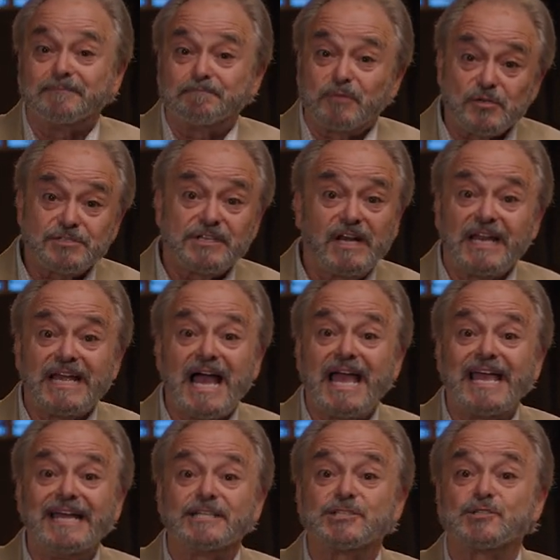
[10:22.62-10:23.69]
Personally, I
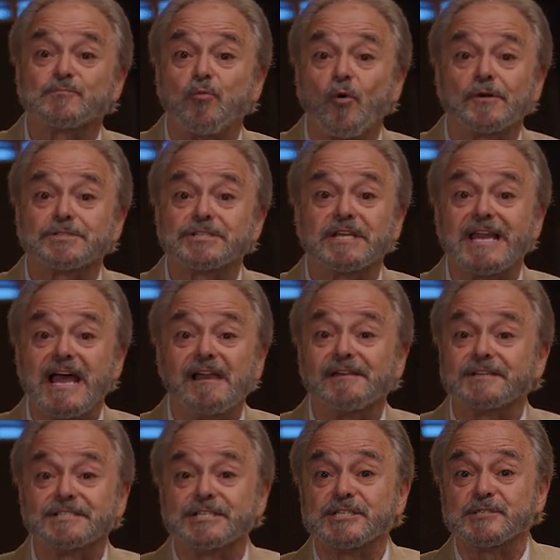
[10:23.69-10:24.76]
hate sports
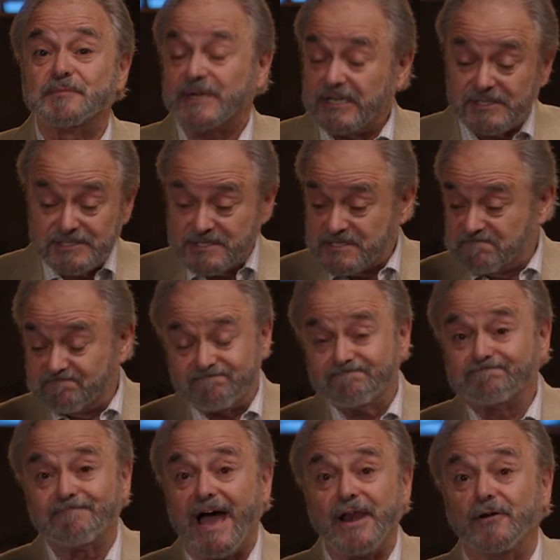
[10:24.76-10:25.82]
analogies because
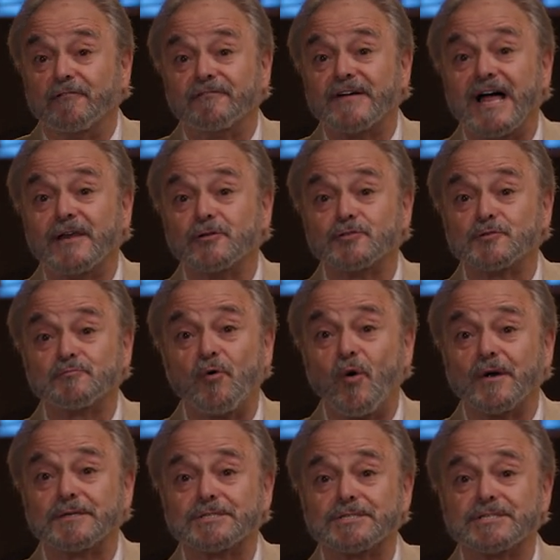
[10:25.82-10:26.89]
I don't follow
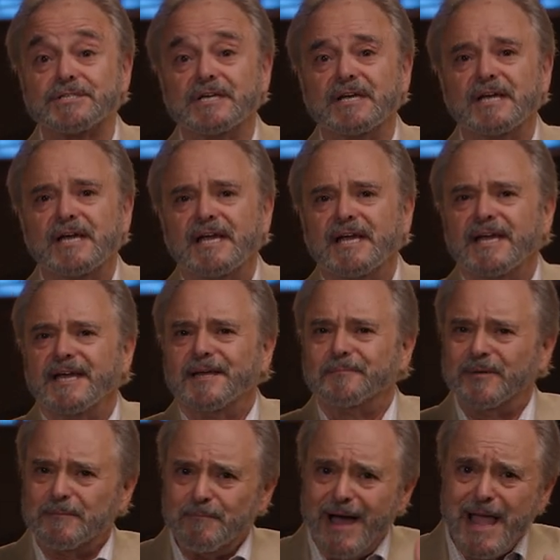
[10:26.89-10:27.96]
sports.
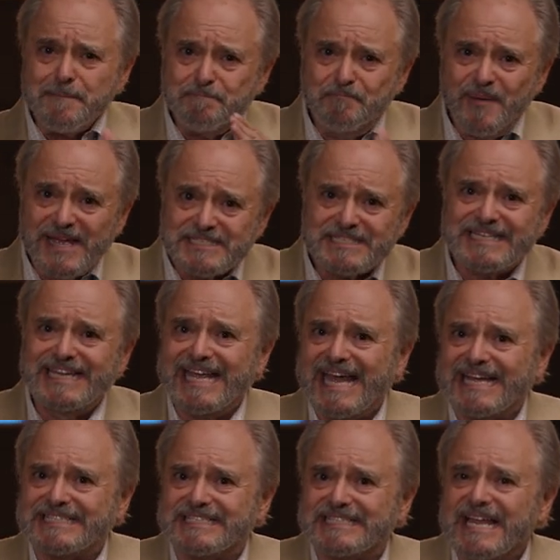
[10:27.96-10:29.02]
But my best
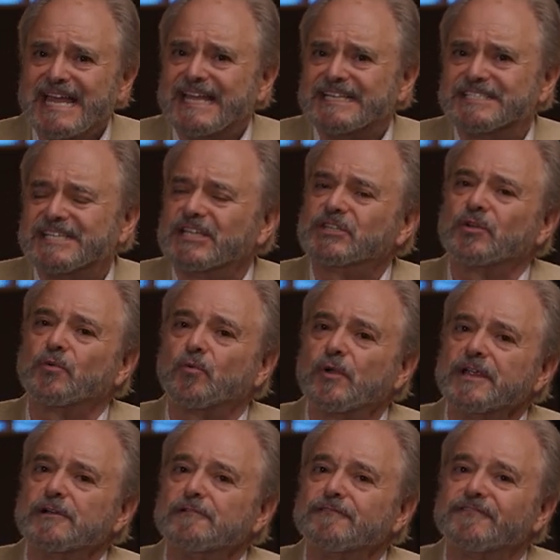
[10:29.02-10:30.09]
guess is that the
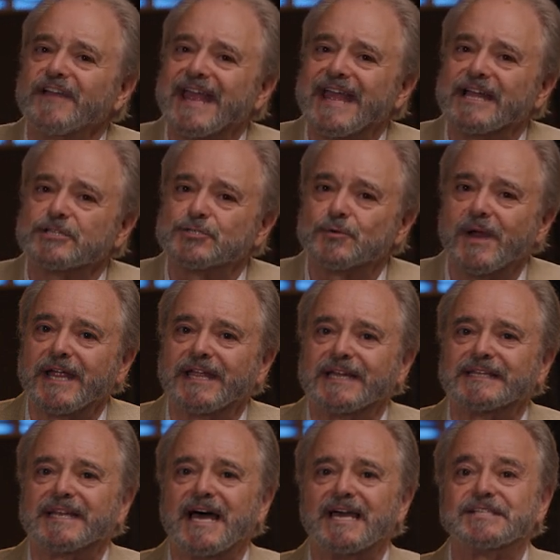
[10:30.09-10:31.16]
real fans
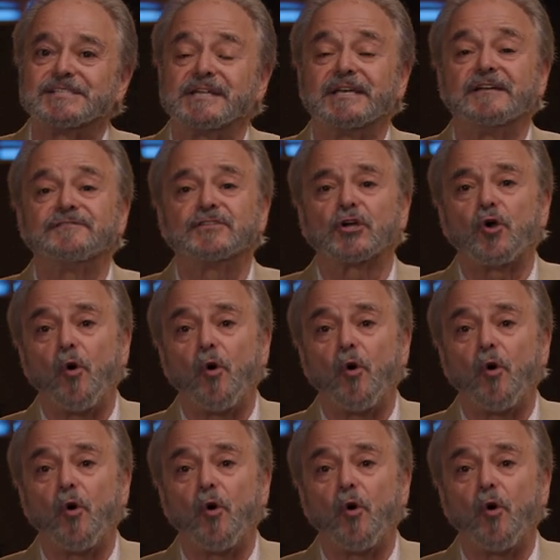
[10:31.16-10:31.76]
recognize that if the